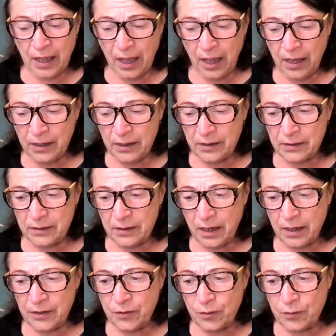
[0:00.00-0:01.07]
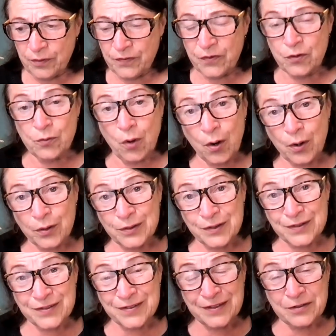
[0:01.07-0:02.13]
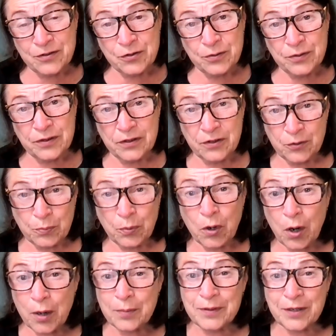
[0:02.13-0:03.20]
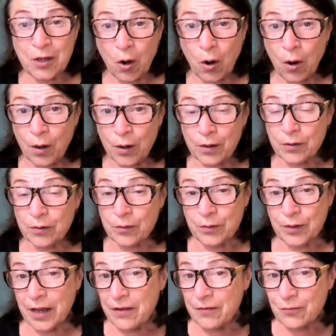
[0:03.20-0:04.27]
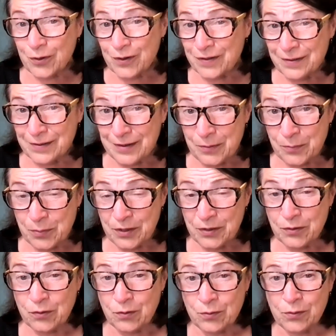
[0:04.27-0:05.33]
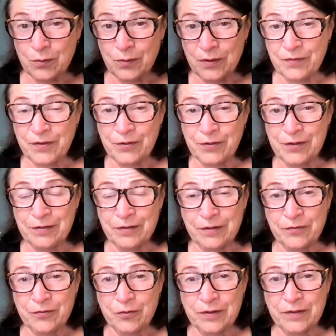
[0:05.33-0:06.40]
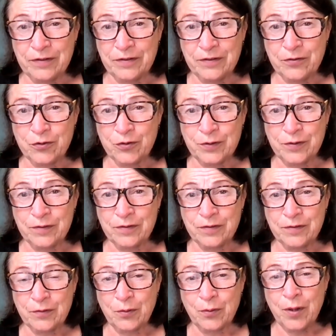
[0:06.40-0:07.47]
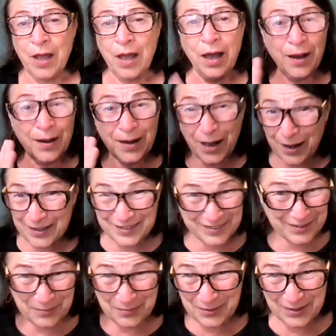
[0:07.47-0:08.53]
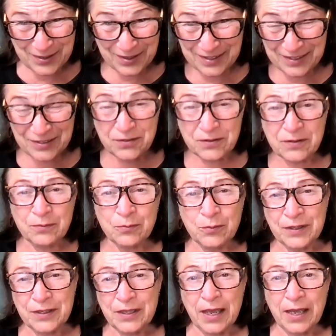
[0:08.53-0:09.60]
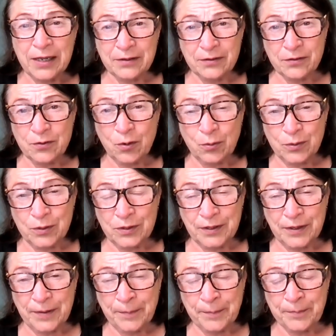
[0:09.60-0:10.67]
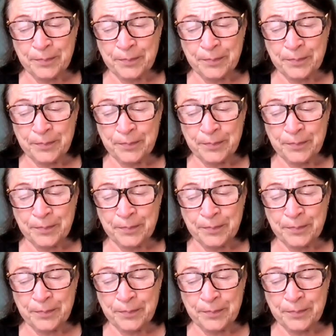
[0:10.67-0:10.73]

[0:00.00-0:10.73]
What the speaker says: And I know if you are listening to it, you probably are or have recently been through a very tough transition. So I sympathize with that totally.